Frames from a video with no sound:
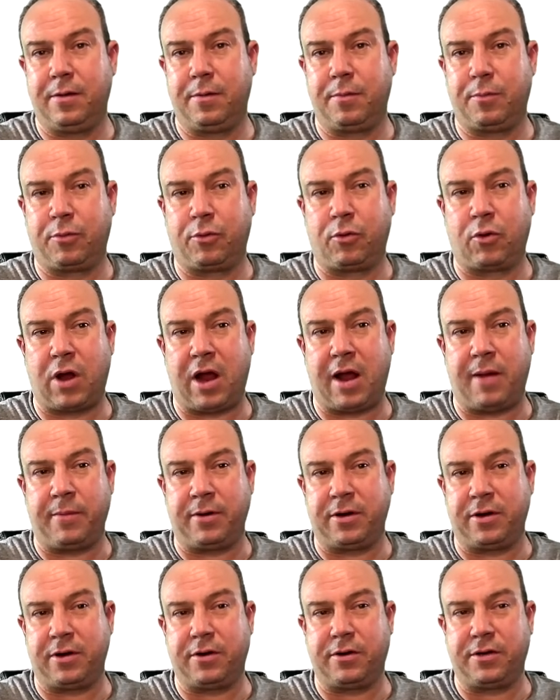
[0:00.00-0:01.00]

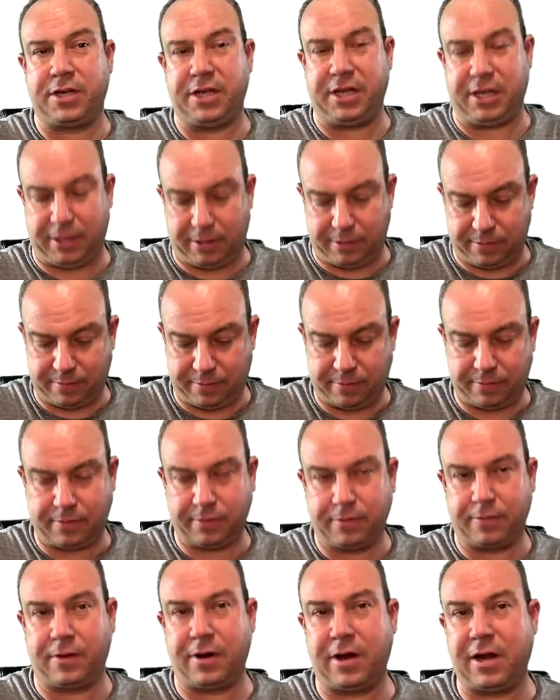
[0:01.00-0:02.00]
parameter t,
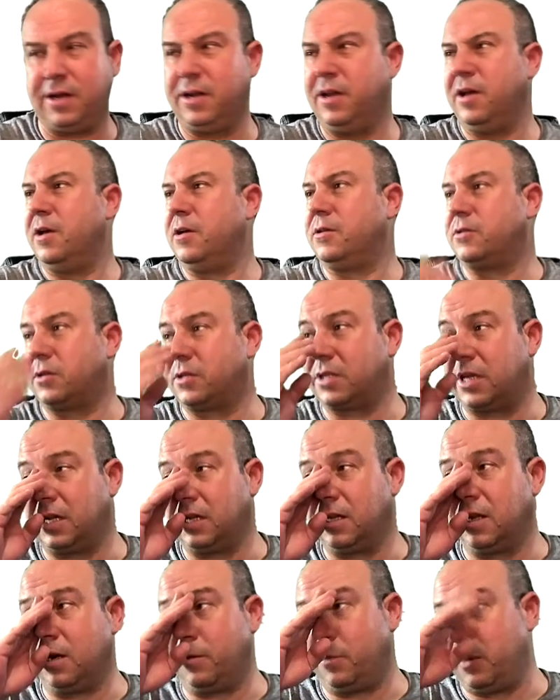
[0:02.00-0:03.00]
right? So let's get a
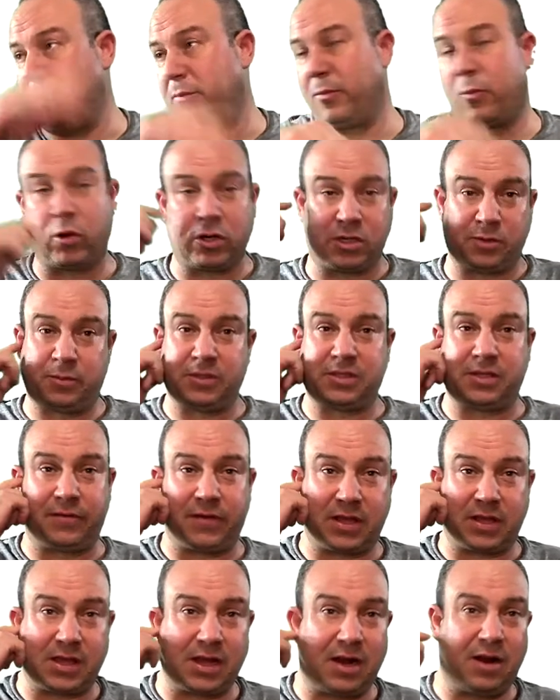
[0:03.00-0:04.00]
little bit more
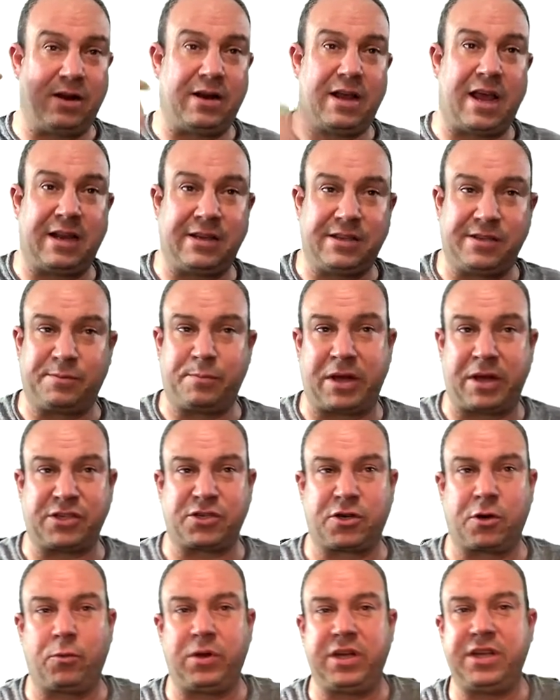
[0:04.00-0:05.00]
specific there and just make
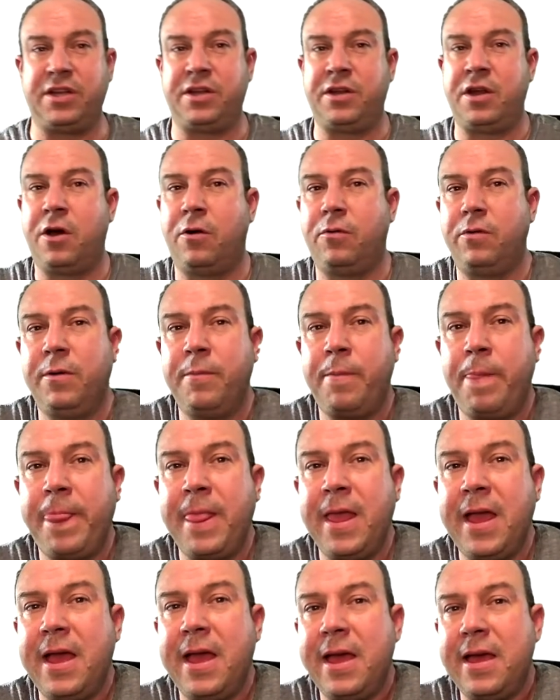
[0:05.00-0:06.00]
sure we denote
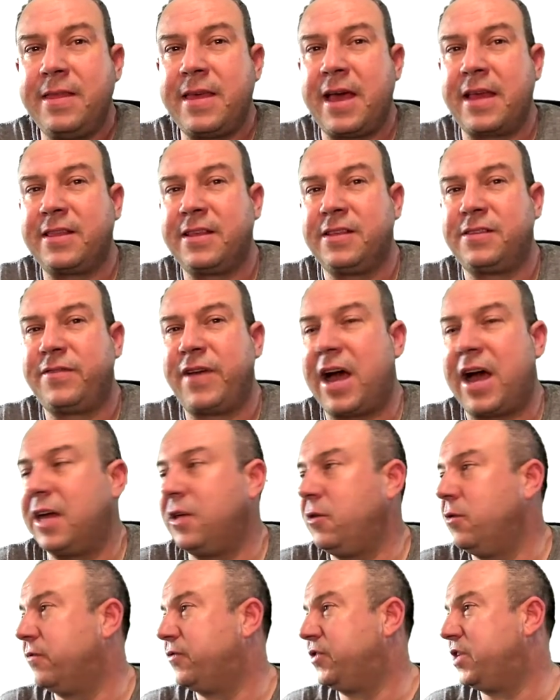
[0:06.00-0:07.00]
that this
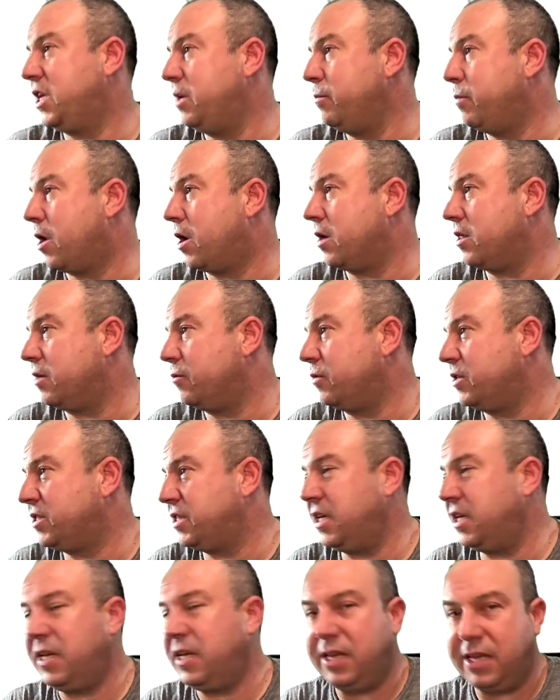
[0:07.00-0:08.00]
value of t bar that we
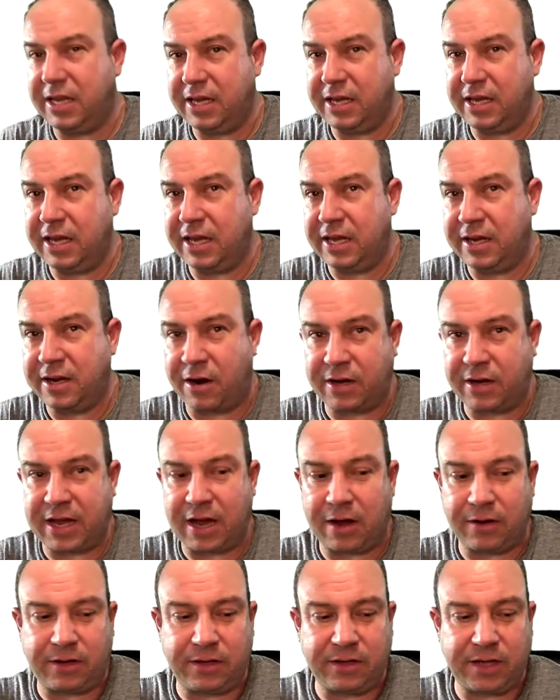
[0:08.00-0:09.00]
see in our
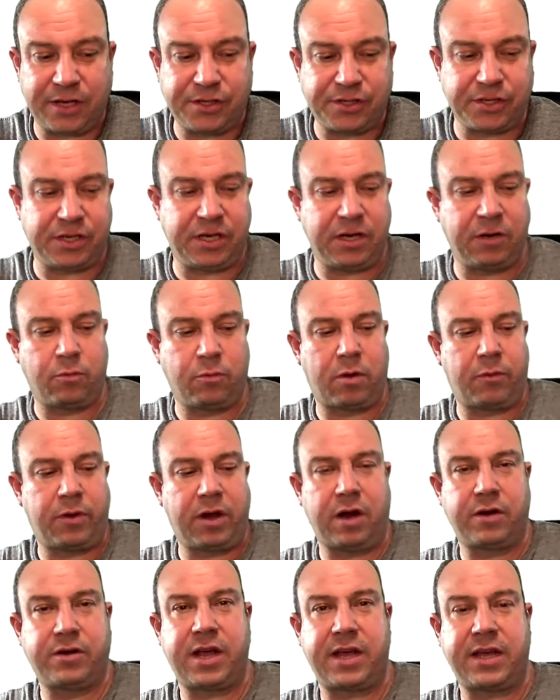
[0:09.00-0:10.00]
calculation here, where we
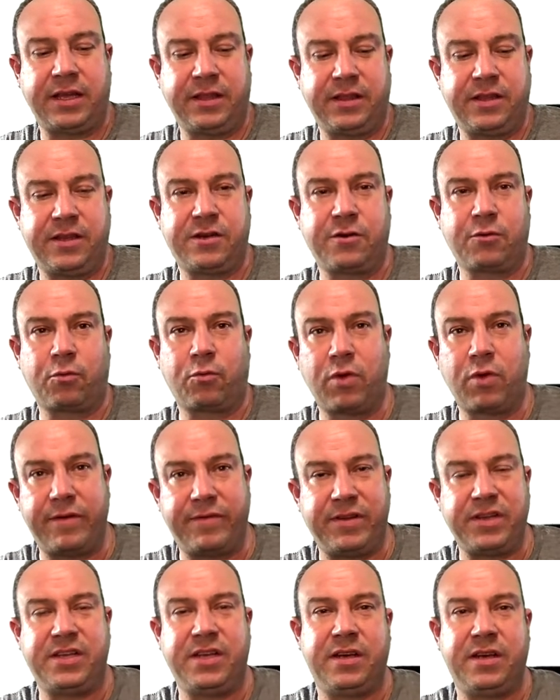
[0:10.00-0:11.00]
are taking the
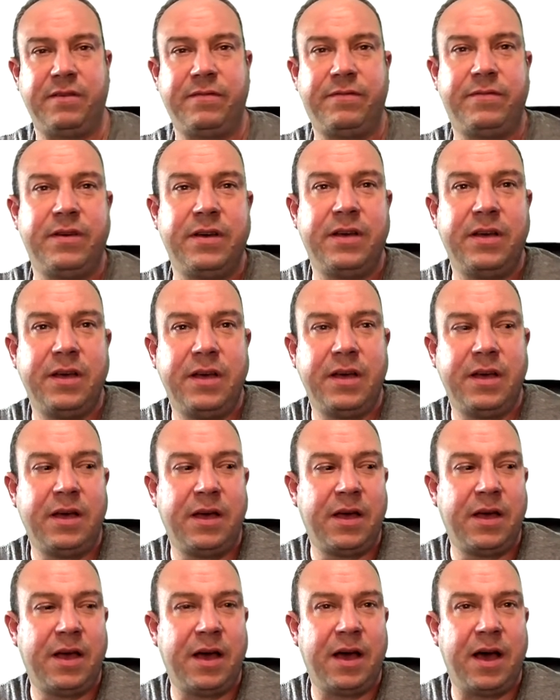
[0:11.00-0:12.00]
derivative
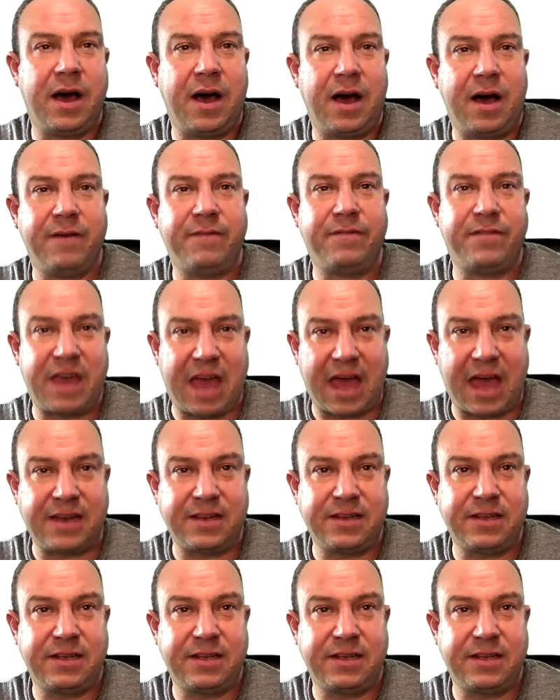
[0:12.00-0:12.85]
of that